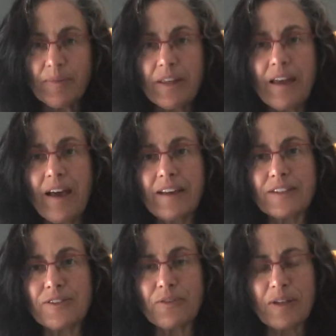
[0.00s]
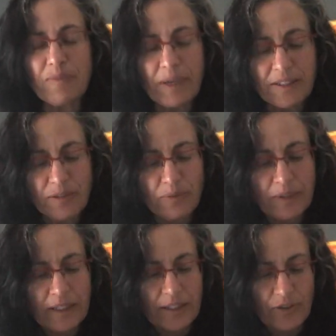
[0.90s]
Yeah, so it makes a
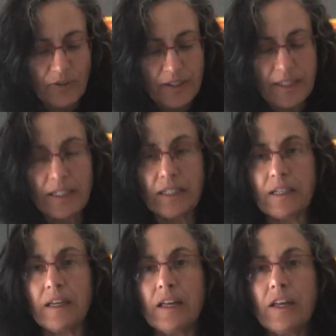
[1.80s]
really interesting